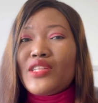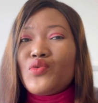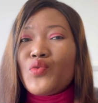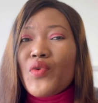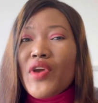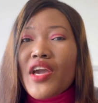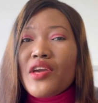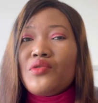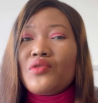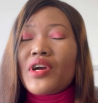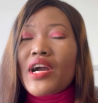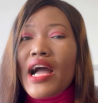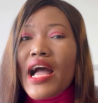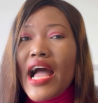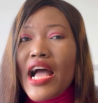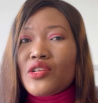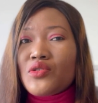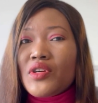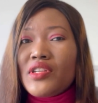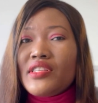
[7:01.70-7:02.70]
where you can
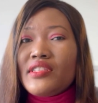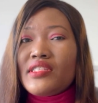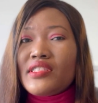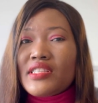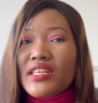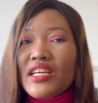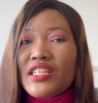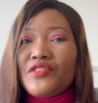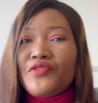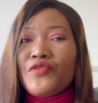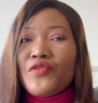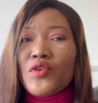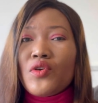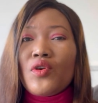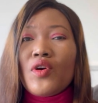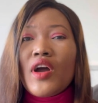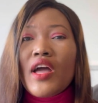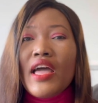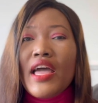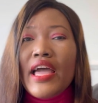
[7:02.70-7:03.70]
actually search
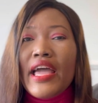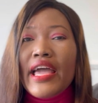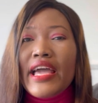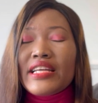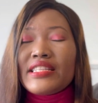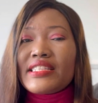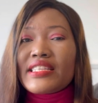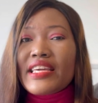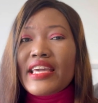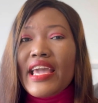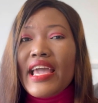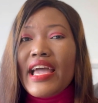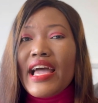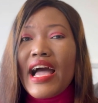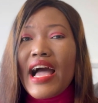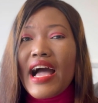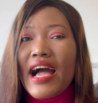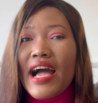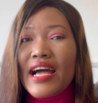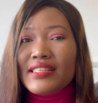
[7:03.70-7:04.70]
for healthcare
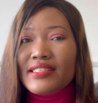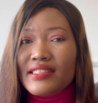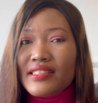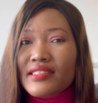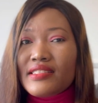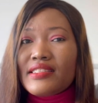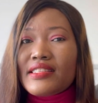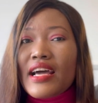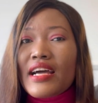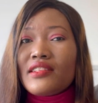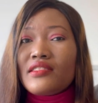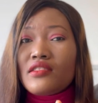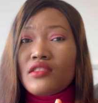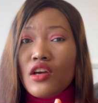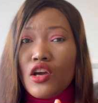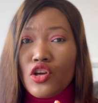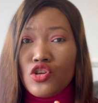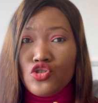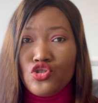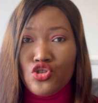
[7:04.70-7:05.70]
assistant
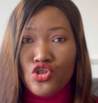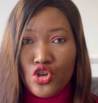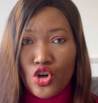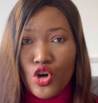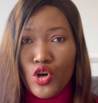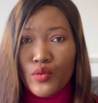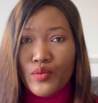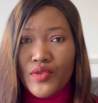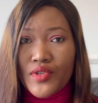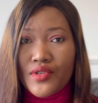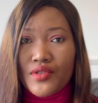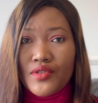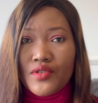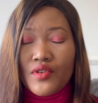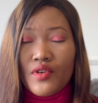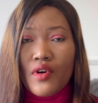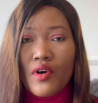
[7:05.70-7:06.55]
jobs.